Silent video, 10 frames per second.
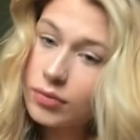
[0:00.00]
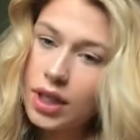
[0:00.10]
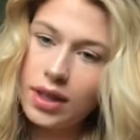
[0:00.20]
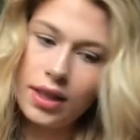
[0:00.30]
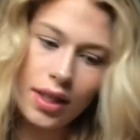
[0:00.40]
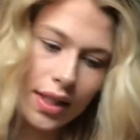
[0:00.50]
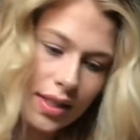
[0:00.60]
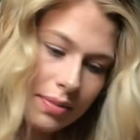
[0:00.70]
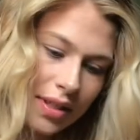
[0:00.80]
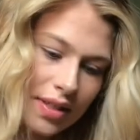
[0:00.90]
And
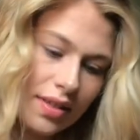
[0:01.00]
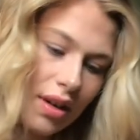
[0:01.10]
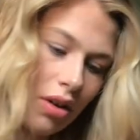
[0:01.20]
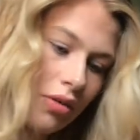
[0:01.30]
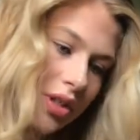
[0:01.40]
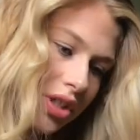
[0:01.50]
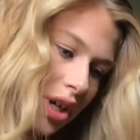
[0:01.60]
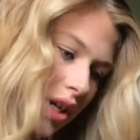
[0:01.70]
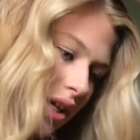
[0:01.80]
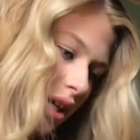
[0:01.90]
these pieces I always
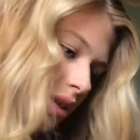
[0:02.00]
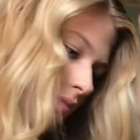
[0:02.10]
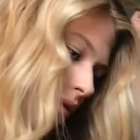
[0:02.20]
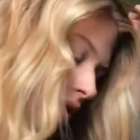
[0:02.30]
try to keep